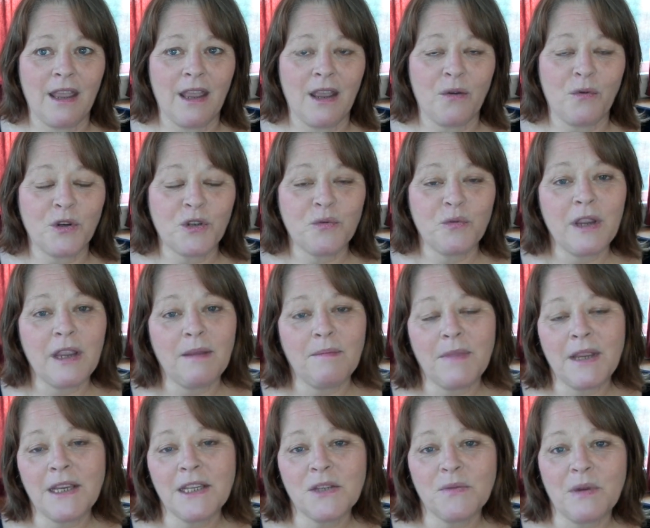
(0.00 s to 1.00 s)
which
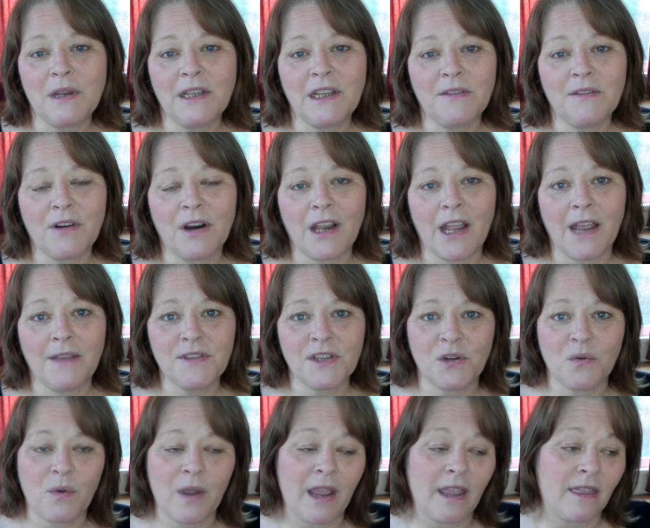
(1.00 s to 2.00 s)
means we live our lives
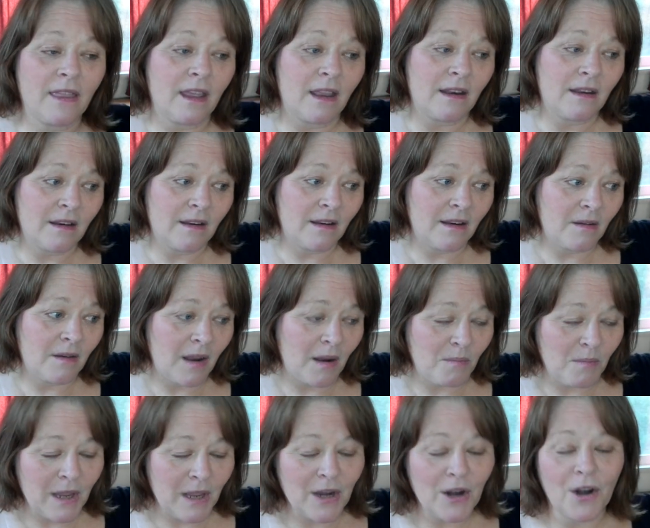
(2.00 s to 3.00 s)
in a way that
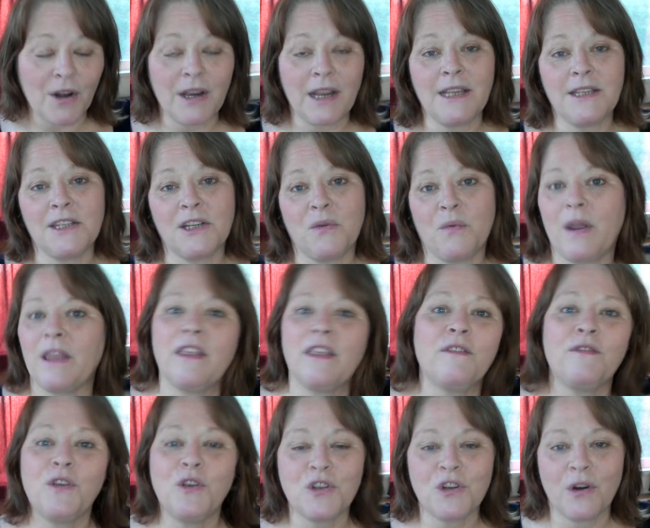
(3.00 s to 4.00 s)
and meet our needs in a way
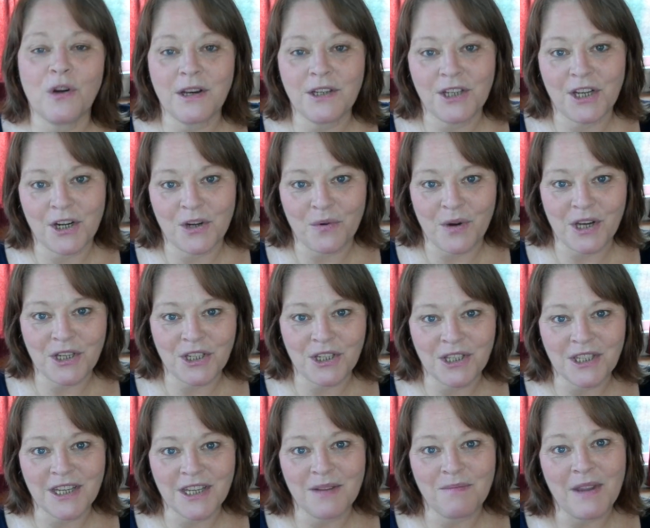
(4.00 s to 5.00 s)
that future
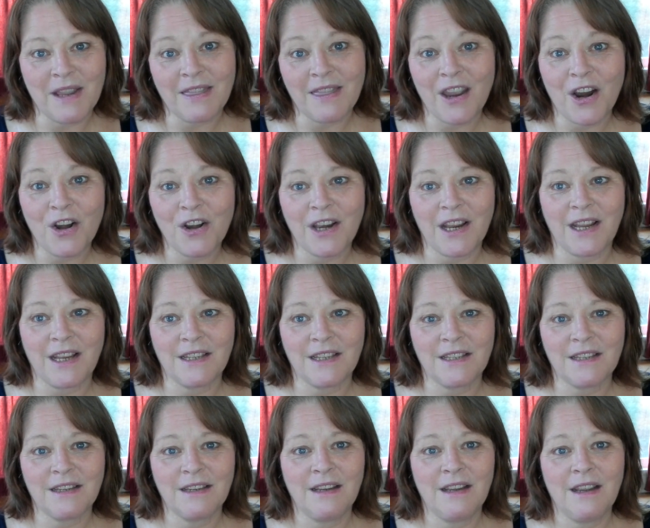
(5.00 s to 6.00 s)
generations can meet their
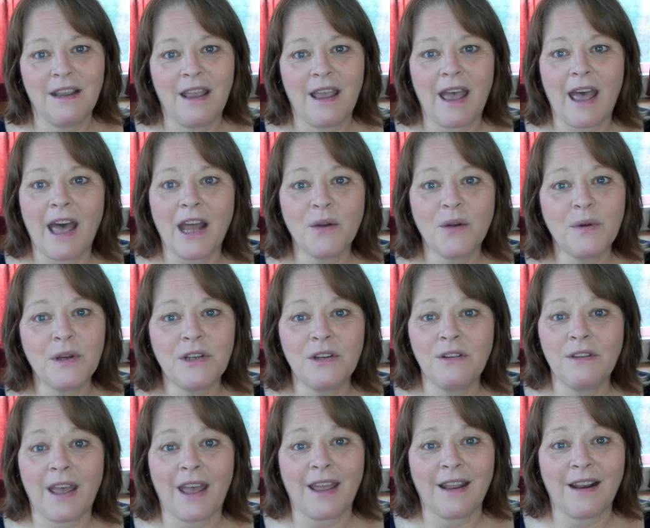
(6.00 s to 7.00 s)
needs. How do we
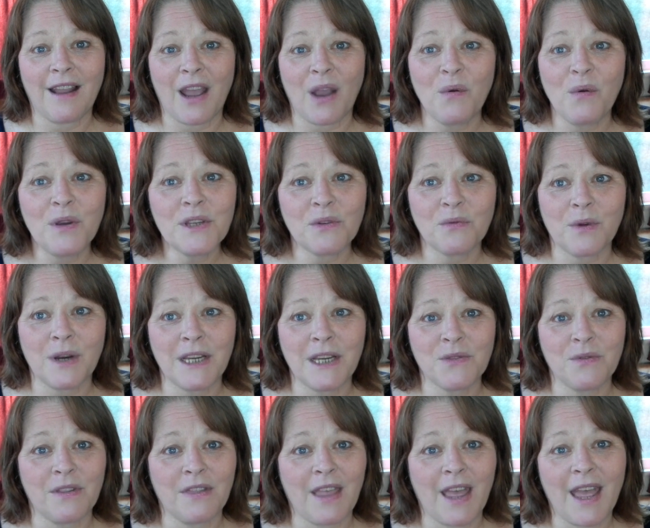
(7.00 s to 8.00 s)
do that? I wasn't
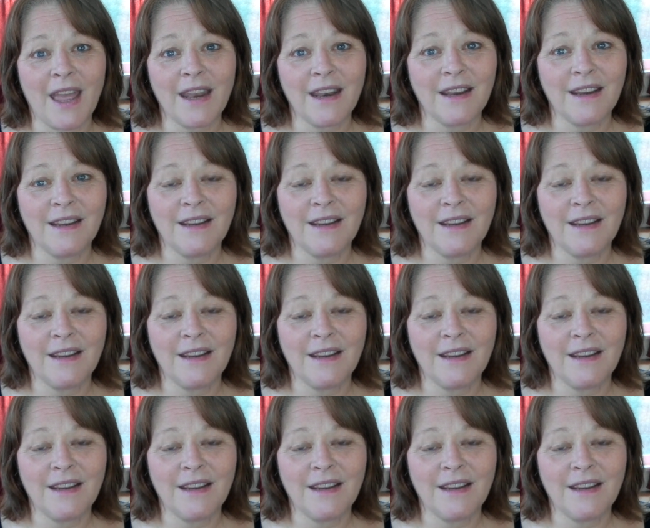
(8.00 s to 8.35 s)
raised with that.